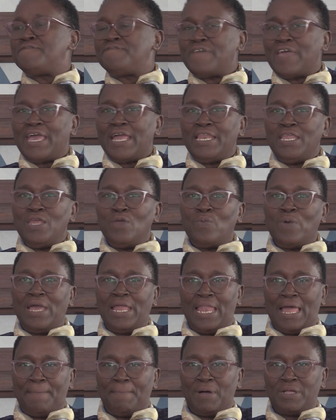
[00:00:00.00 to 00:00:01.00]
fairly
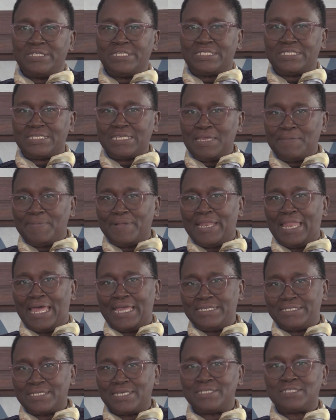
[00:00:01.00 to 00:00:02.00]
well, I'm on
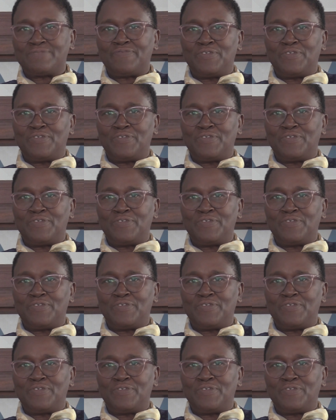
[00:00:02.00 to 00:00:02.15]
stabilizers.